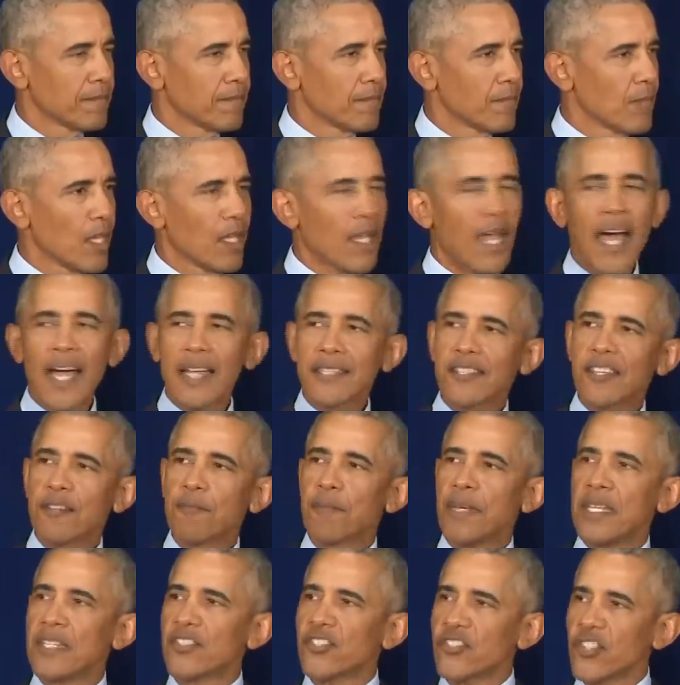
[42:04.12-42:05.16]
the lines have
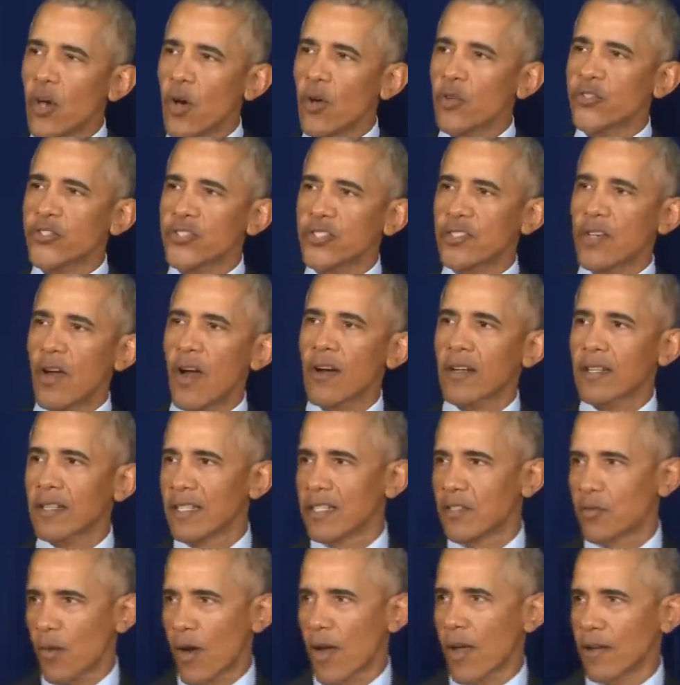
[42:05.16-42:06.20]
been so starkly
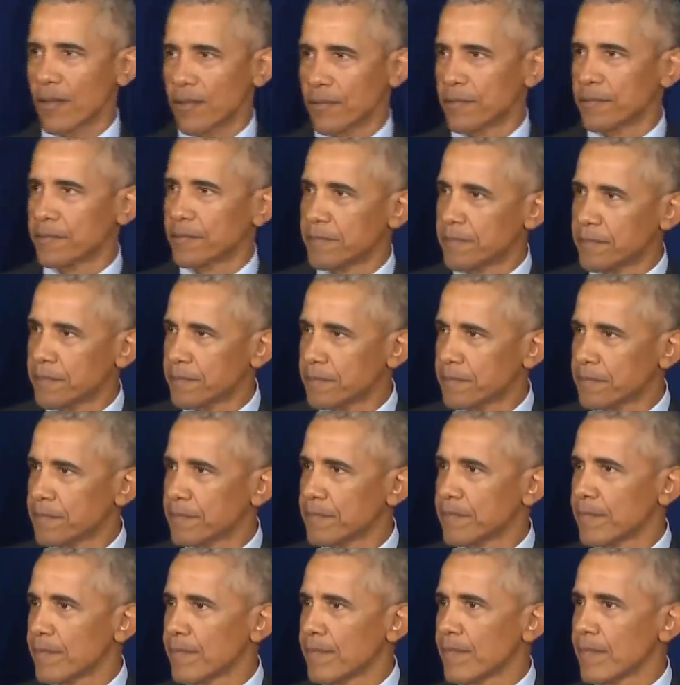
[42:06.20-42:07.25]
drawn,
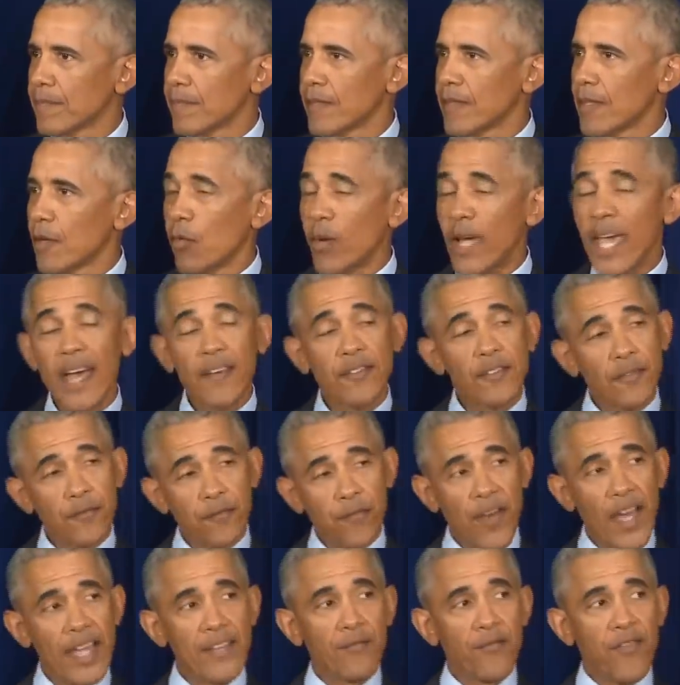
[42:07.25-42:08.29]
that we have to
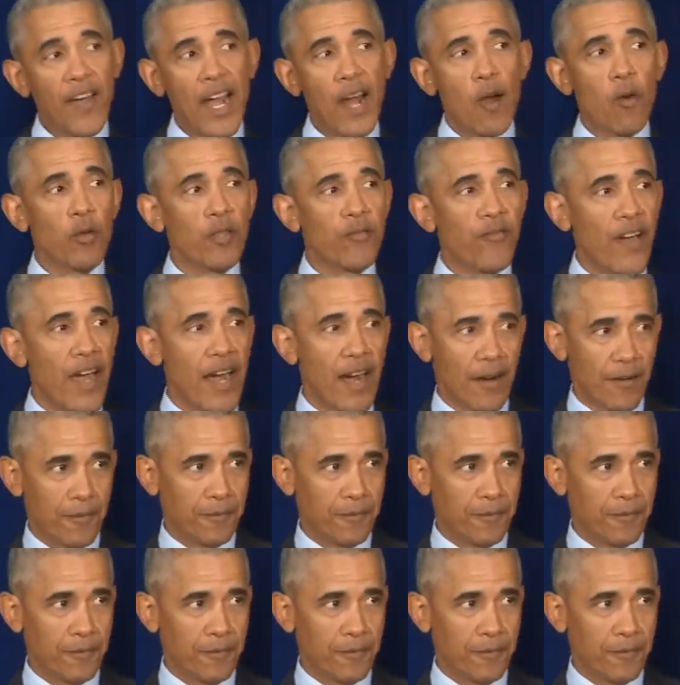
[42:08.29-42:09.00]
fight fire with fire.